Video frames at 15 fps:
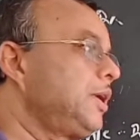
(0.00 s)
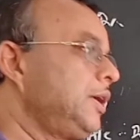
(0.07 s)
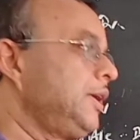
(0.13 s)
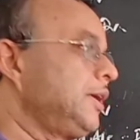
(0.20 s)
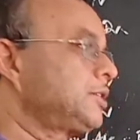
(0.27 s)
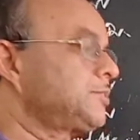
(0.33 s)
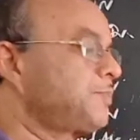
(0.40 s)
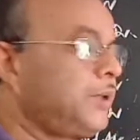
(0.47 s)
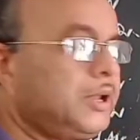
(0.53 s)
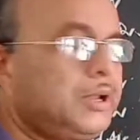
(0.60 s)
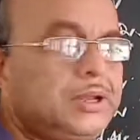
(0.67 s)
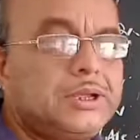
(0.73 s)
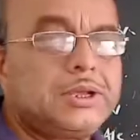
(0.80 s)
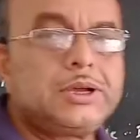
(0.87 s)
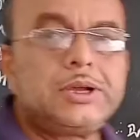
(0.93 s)
I
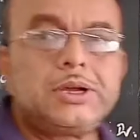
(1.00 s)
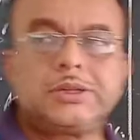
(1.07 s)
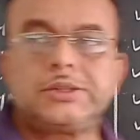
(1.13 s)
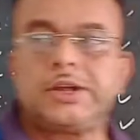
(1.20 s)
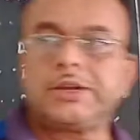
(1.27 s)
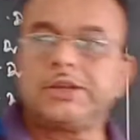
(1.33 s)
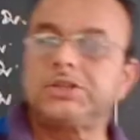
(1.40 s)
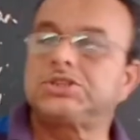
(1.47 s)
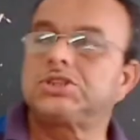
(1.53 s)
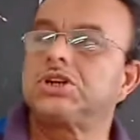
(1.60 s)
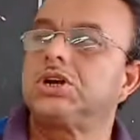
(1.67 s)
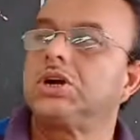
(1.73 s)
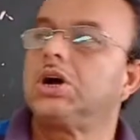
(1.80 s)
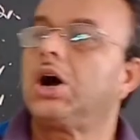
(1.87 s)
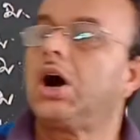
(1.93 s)
explained, that is
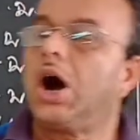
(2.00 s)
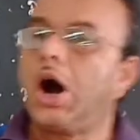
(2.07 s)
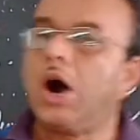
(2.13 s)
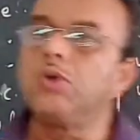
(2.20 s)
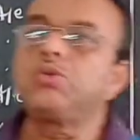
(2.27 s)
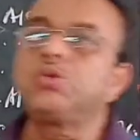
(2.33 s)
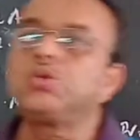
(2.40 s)
how to